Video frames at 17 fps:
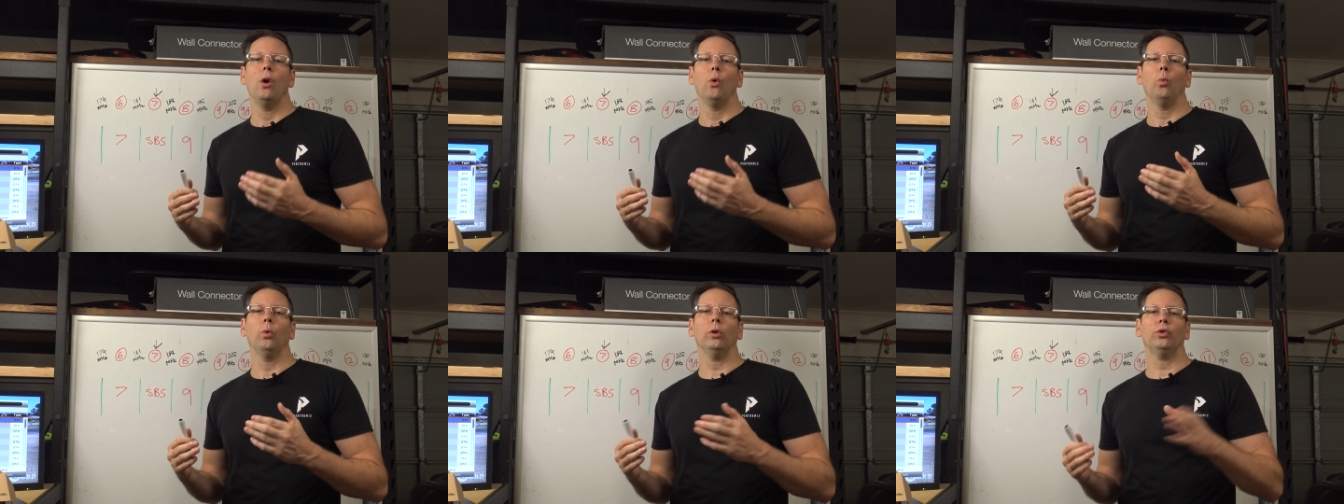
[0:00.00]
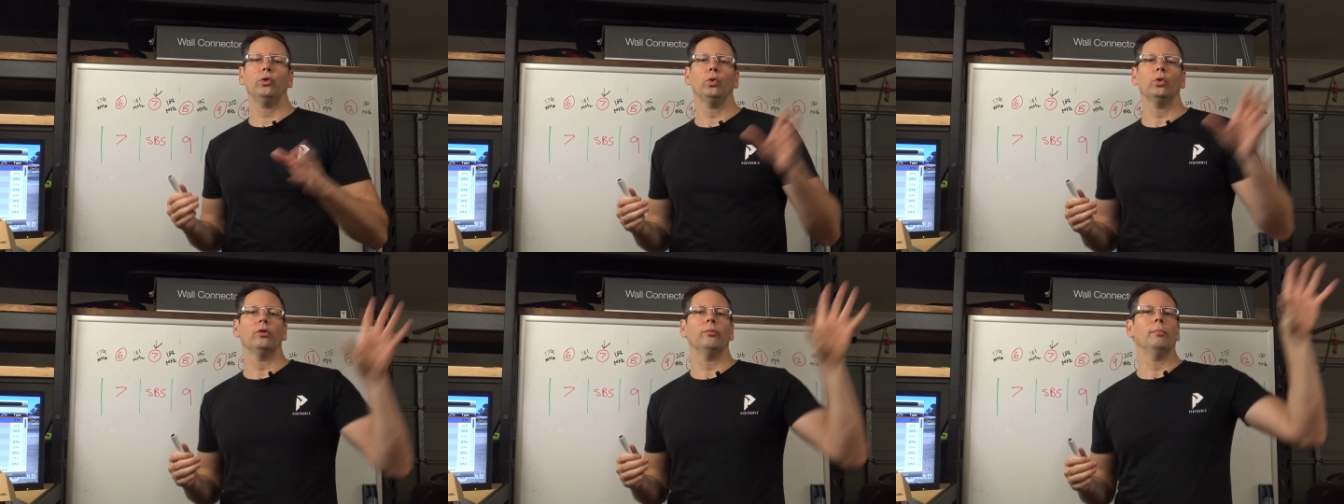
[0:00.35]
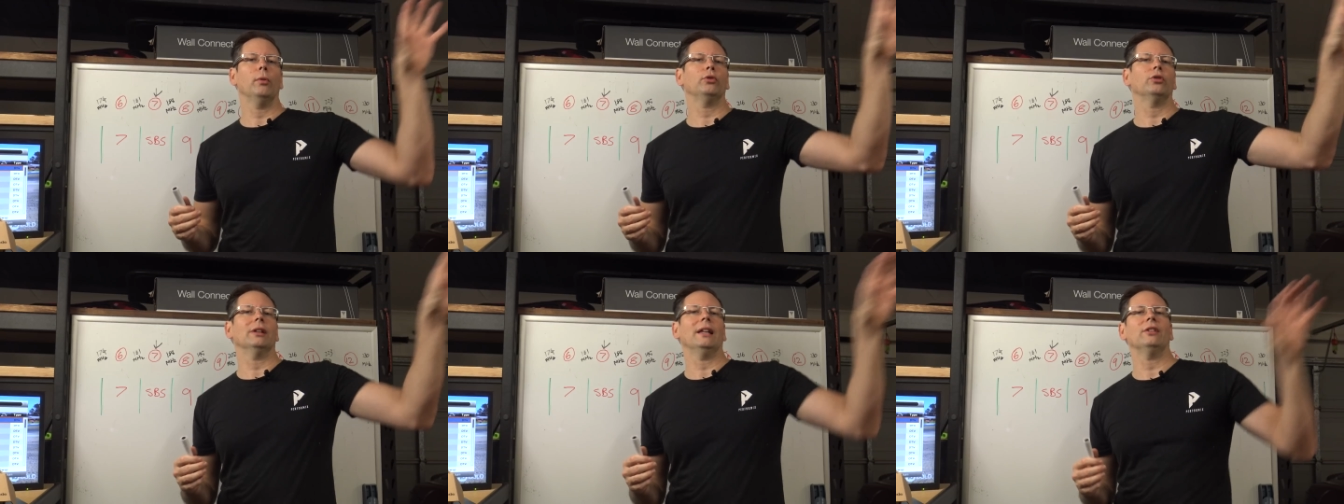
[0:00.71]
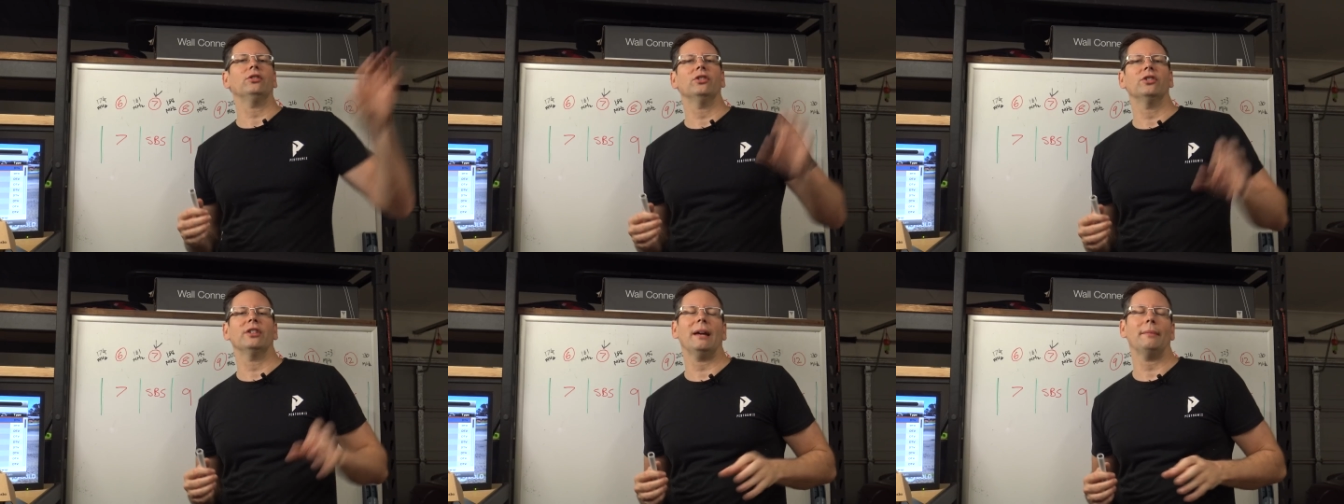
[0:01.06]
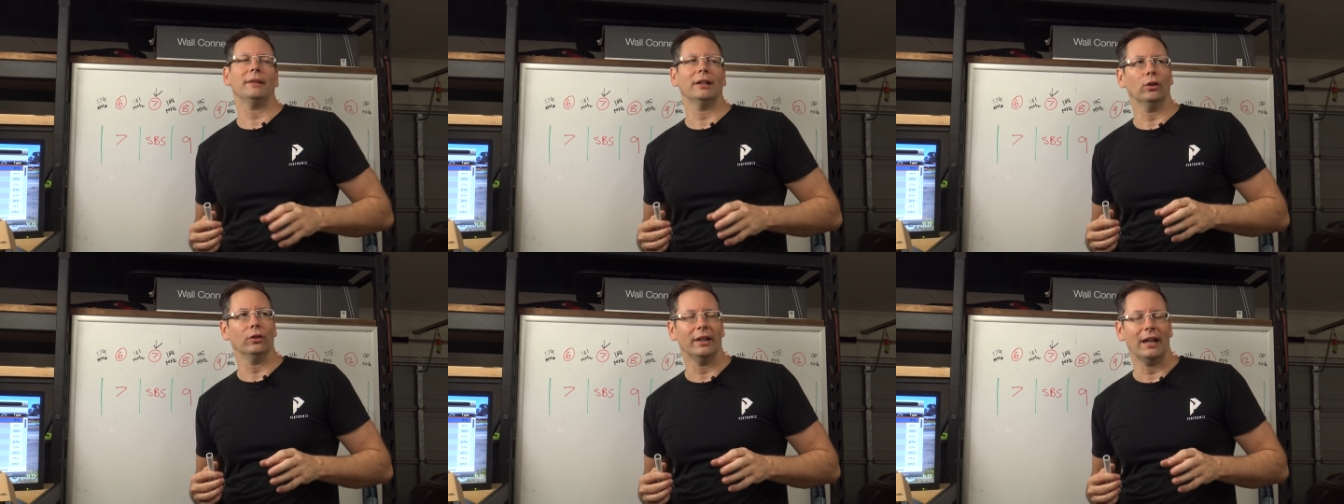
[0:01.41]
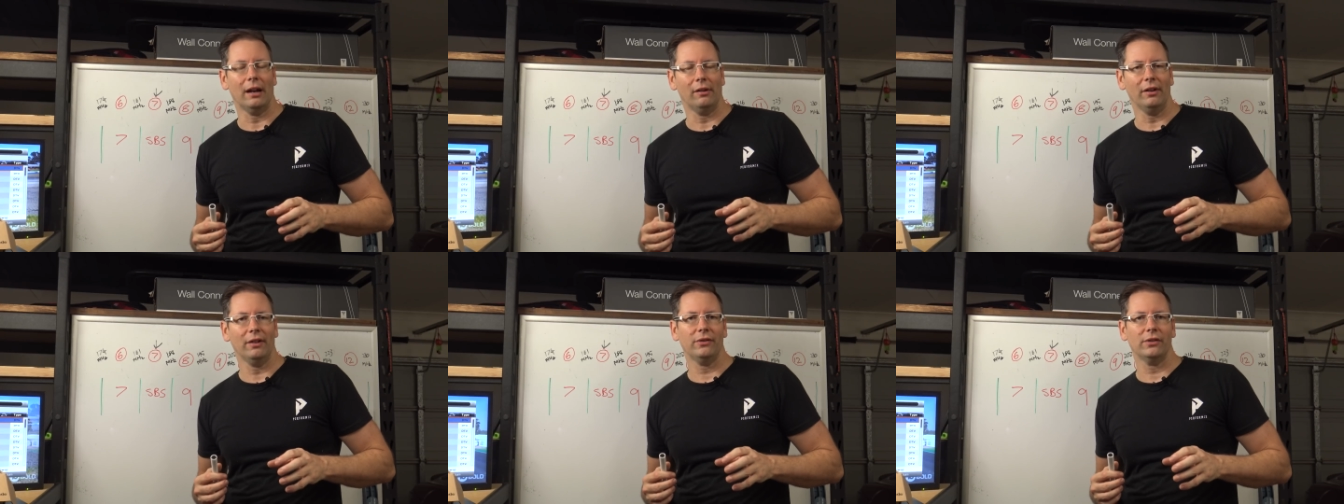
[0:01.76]
what sort of modulation is happening on the
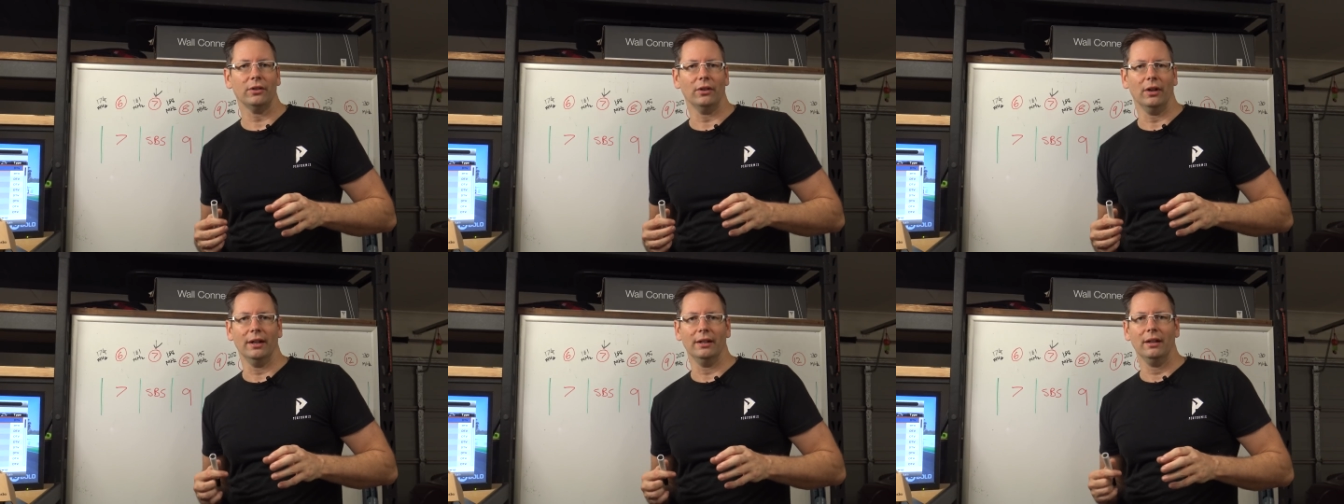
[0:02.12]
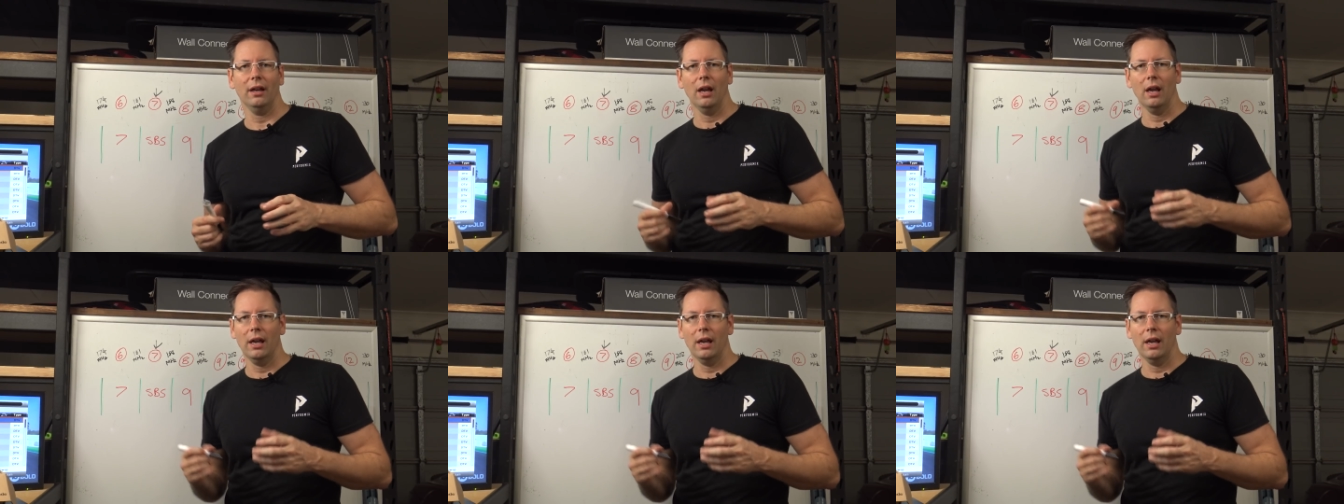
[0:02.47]
R F side.